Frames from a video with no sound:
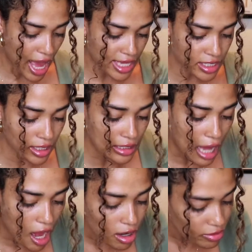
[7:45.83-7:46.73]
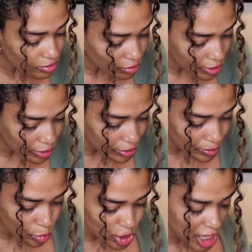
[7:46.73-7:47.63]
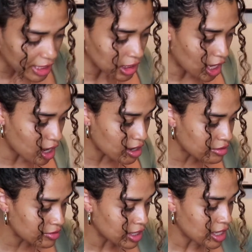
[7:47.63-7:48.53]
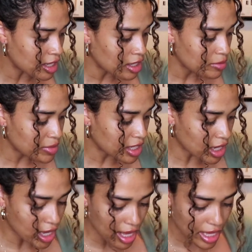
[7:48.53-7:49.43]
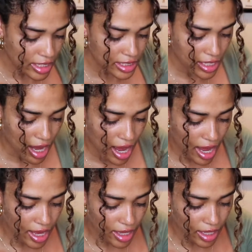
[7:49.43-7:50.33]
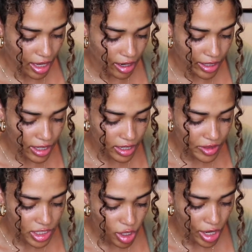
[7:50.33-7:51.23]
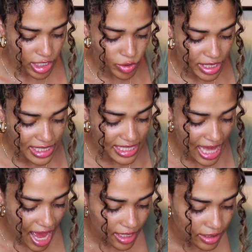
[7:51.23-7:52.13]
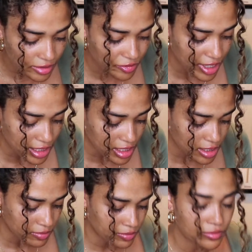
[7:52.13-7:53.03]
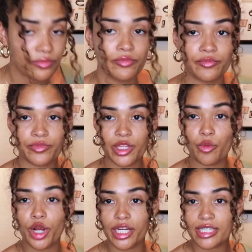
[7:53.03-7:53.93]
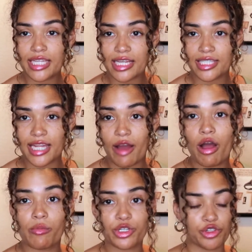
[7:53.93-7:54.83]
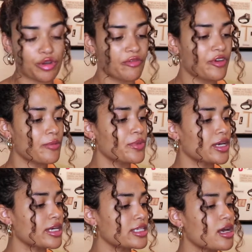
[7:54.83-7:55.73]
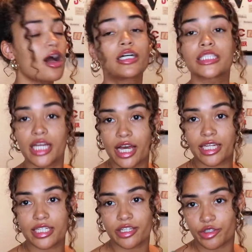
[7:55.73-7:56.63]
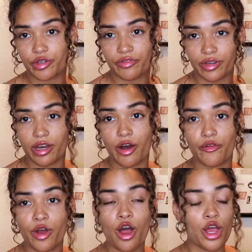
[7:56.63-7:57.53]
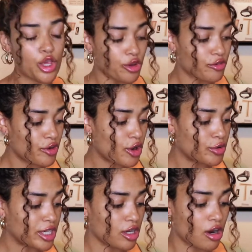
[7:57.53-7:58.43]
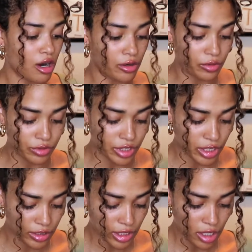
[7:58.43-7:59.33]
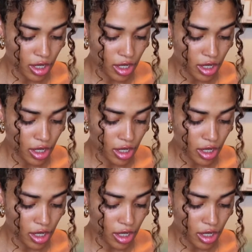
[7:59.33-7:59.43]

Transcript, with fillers: has a lot of room, which I love because I carry a lot of things. Okay, so exactly fits. We're gonna test it out how much you can fit because online it said you can fit a, your phone and a card holder,